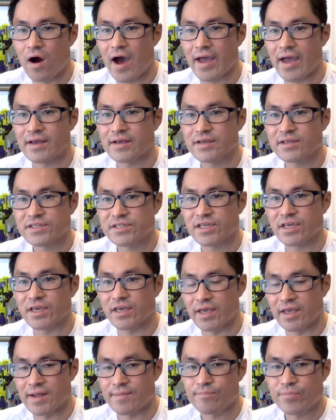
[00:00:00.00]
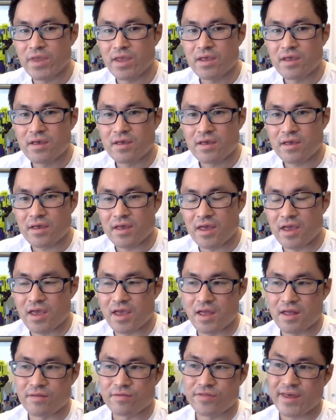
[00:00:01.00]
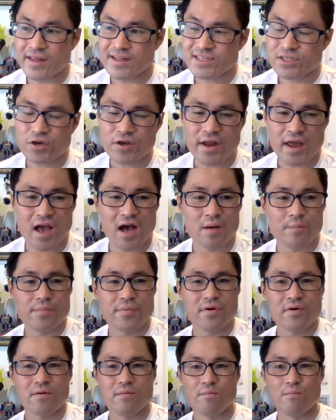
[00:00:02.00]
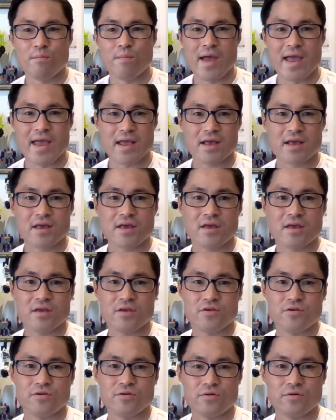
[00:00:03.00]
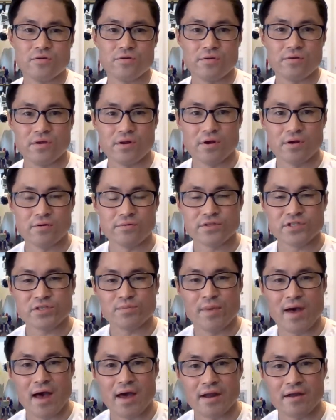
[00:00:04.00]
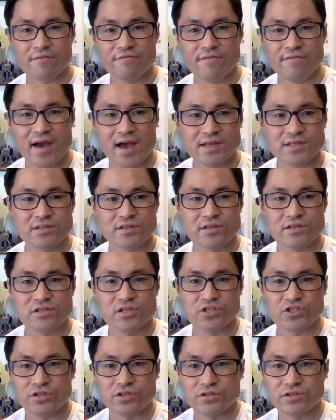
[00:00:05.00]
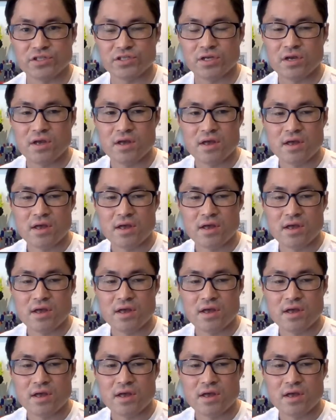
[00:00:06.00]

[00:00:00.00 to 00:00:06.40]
ICE, and that's going to help make you smarter, faster decisions